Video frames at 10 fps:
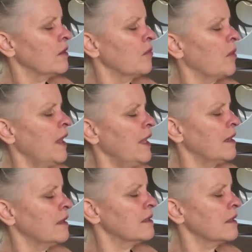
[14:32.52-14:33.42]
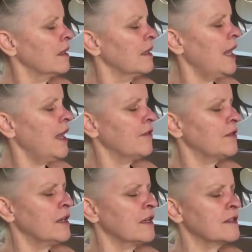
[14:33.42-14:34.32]
To the right and to the
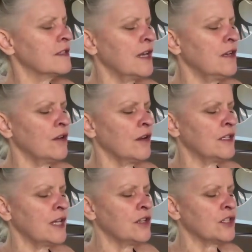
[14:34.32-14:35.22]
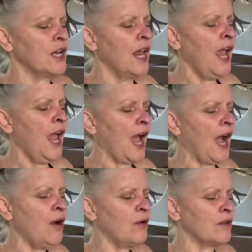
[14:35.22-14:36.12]
left, and extend your attention
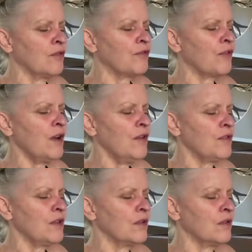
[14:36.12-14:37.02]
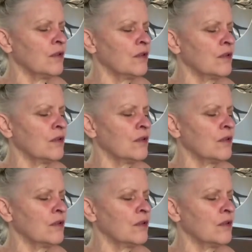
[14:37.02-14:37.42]
out in front of you.